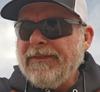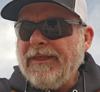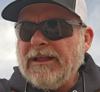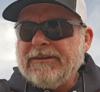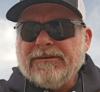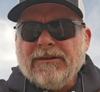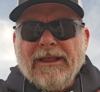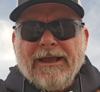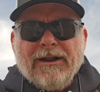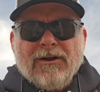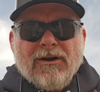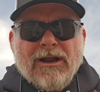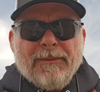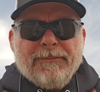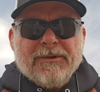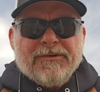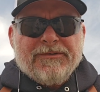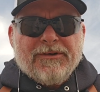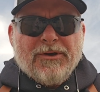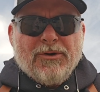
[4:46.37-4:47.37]
that's a later
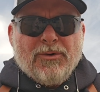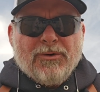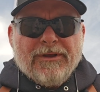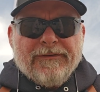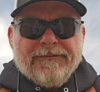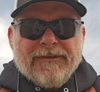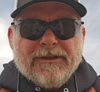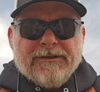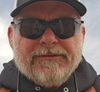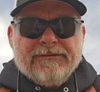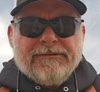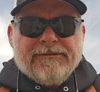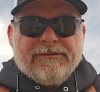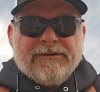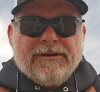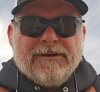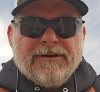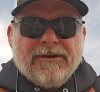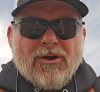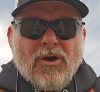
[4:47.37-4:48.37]
episode if this
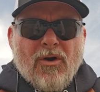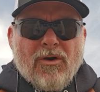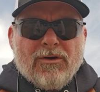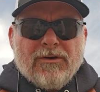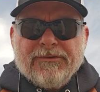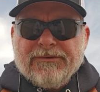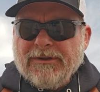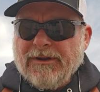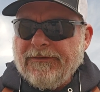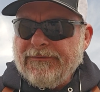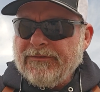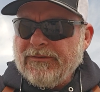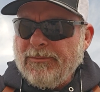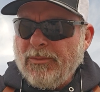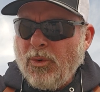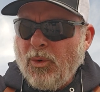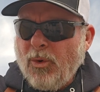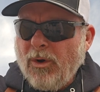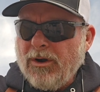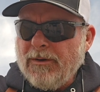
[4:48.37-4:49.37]
garners enough
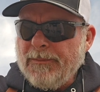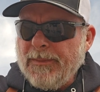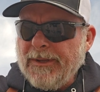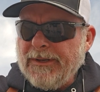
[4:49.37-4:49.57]
support.